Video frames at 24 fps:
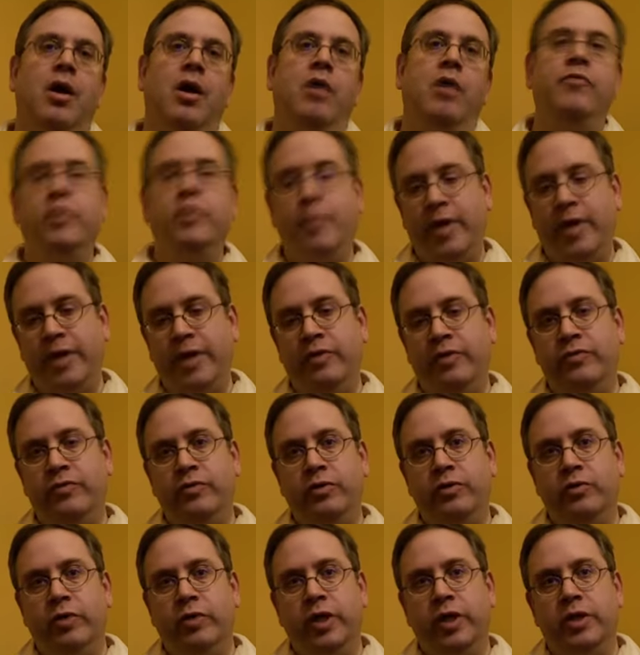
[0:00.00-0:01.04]
Over the past
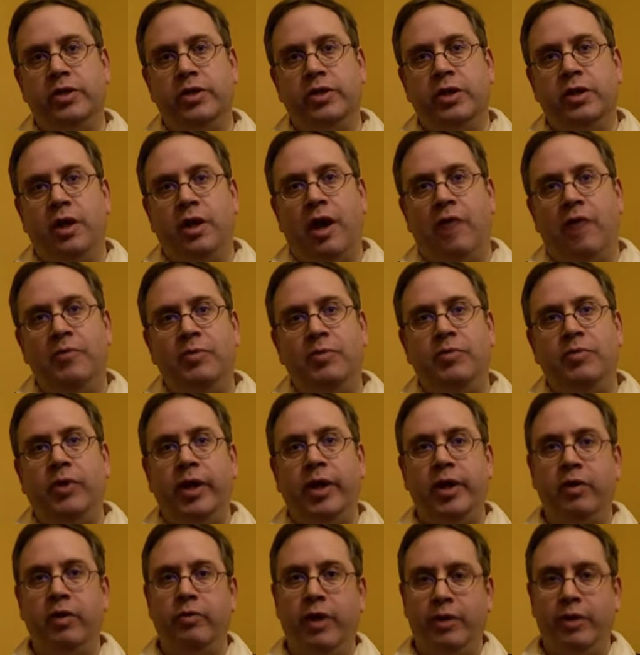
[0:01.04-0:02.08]
few weeks, I've been
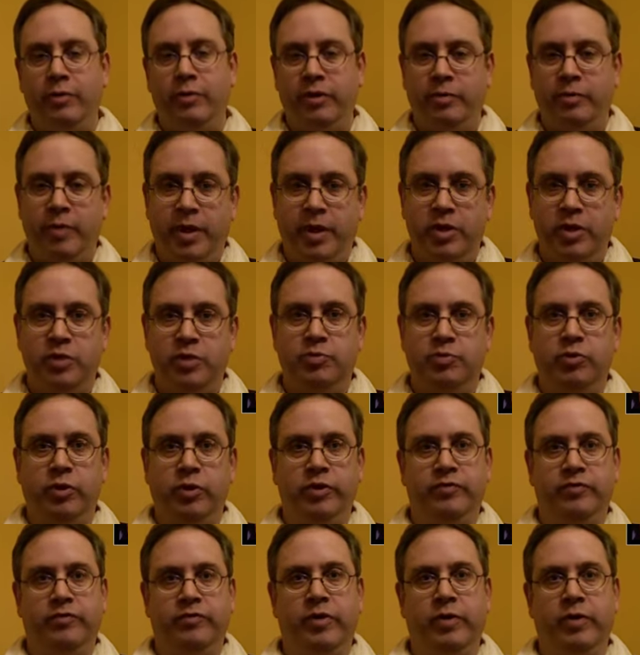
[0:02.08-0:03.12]
playing around with the
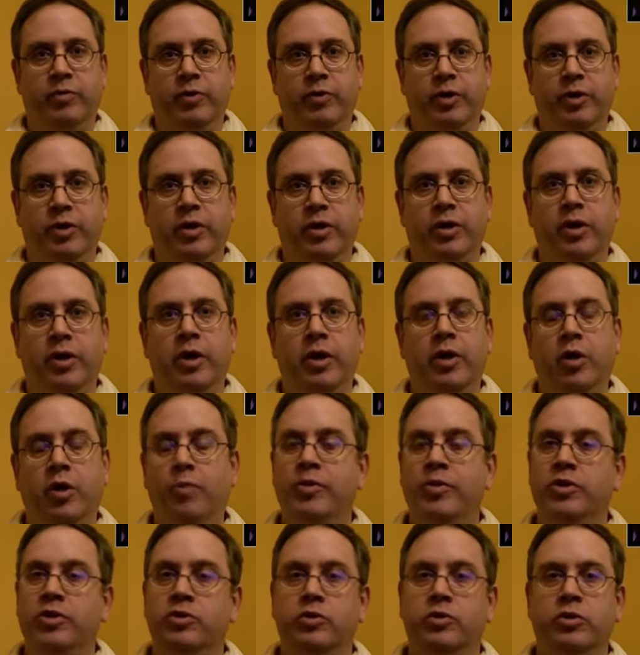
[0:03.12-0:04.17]
Metasploit framework, an
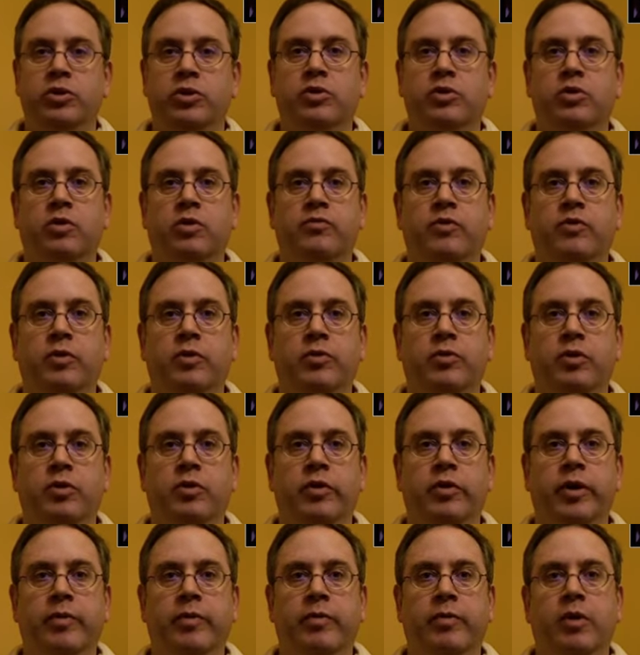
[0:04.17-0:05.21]
open source software
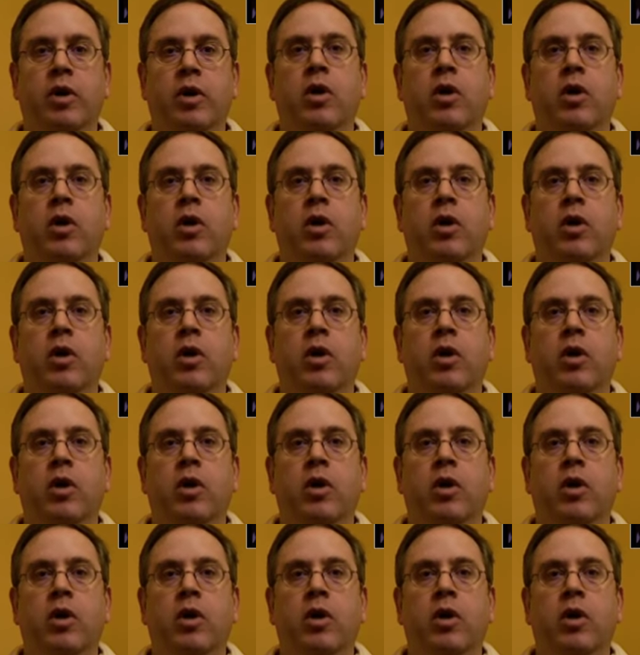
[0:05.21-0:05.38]
program